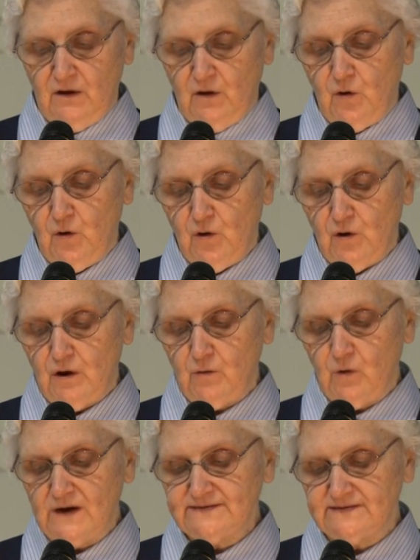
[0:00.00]
Or
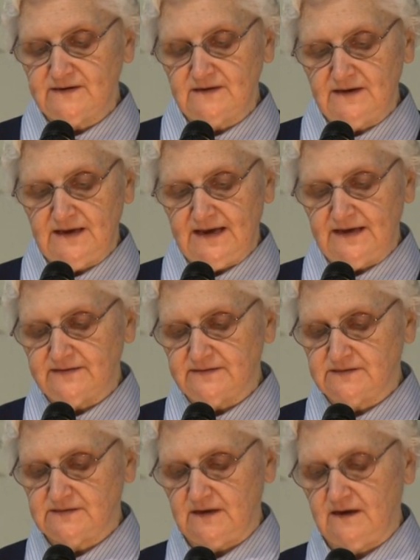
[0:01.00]
was it,
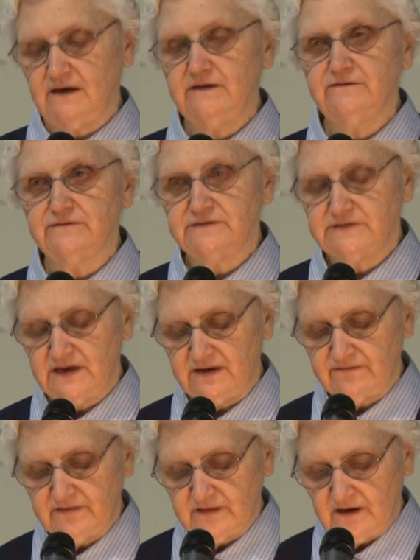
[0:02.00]
as others
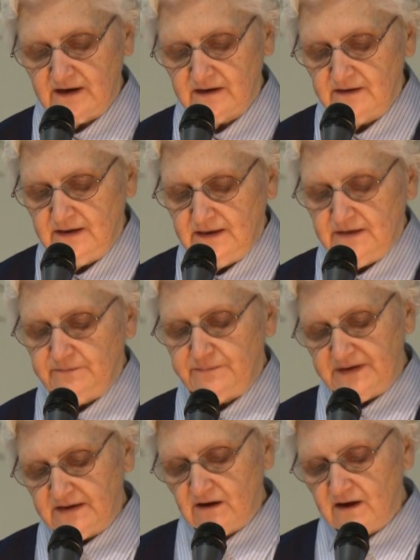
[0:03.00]
have thought,
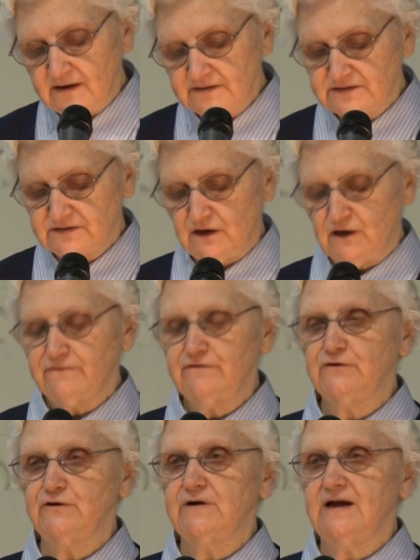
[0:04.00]
because of
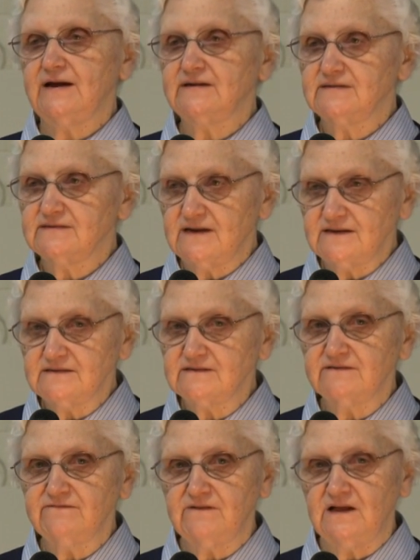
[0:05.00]
her
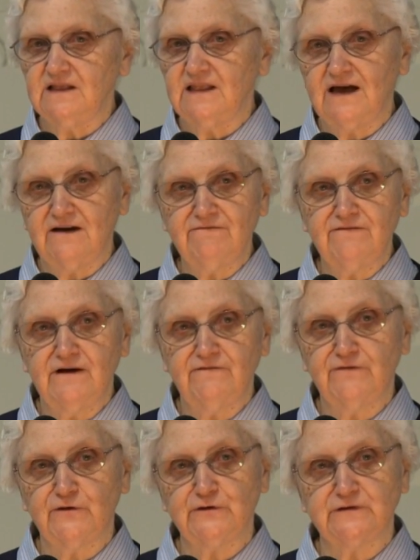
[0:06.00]
excessive love
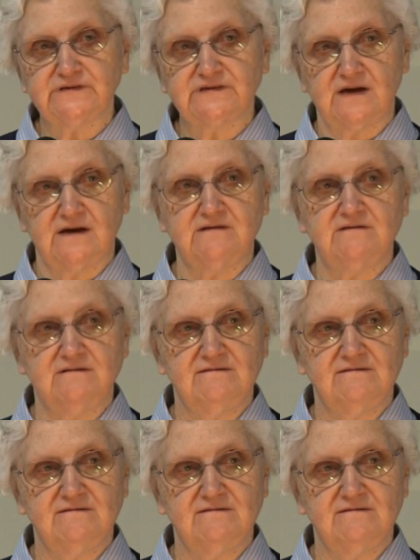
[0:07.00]
for her son?